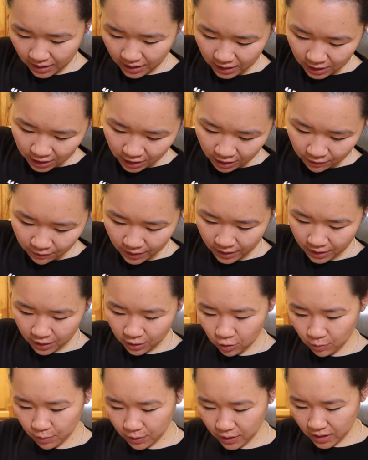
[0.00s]
that chow fan
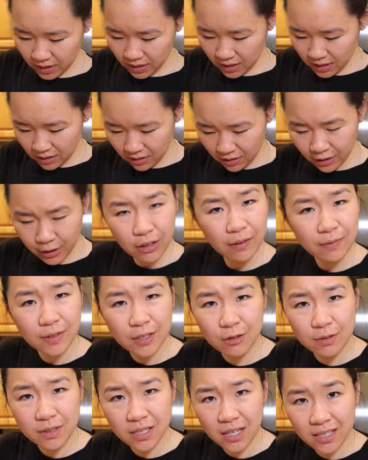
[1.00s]
is super easy? All you have to
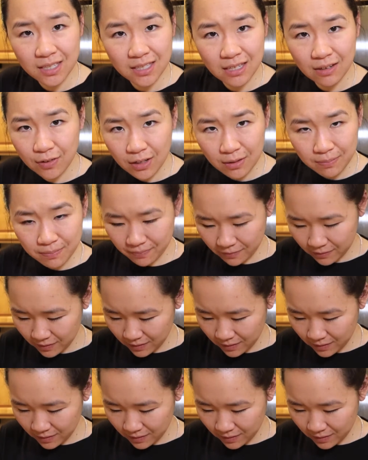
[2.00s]
do is cut stuff up.